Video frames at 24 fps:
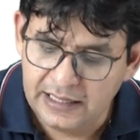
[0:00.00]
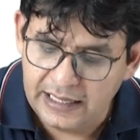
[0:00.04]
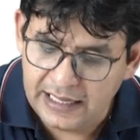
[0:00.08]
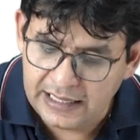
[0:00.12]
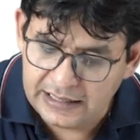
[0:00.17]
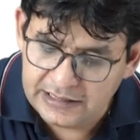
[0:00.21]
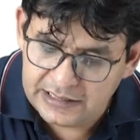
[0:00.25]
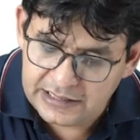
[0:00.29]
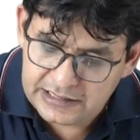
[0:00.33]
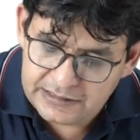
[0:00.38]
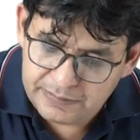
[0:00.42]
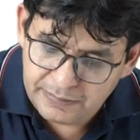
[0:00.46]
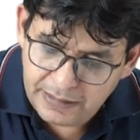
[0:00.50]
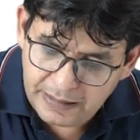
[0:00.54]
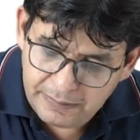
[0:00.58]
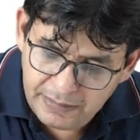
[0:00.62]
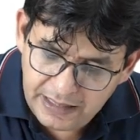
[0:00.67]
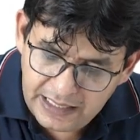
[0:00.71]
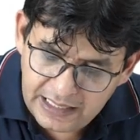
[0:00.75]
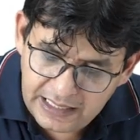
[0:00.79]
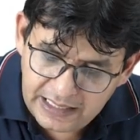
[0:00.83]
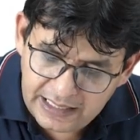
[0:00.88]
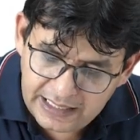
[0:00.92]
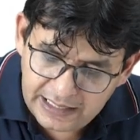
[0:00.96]
And this
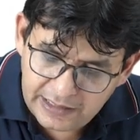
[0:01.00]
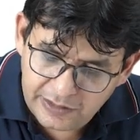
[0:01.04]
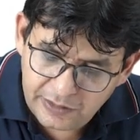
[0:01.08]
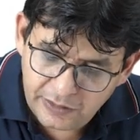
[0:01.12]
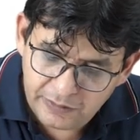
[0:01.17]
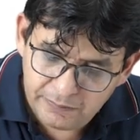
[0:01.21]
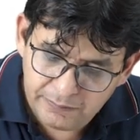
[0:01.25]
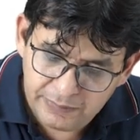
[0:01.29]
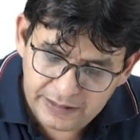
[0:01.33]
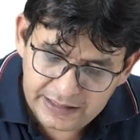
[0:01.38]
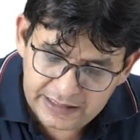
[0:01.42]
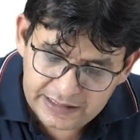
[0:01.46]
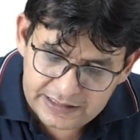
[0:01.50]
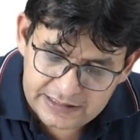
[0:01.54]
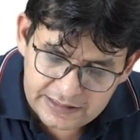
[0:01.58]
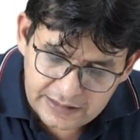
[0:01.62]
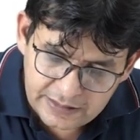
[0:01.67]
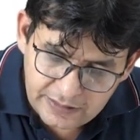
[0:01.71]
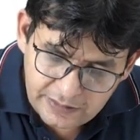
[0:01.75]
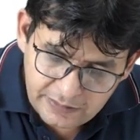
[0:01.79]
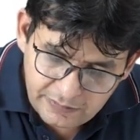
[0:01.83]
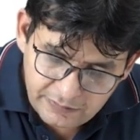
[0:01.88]
membrane attack complex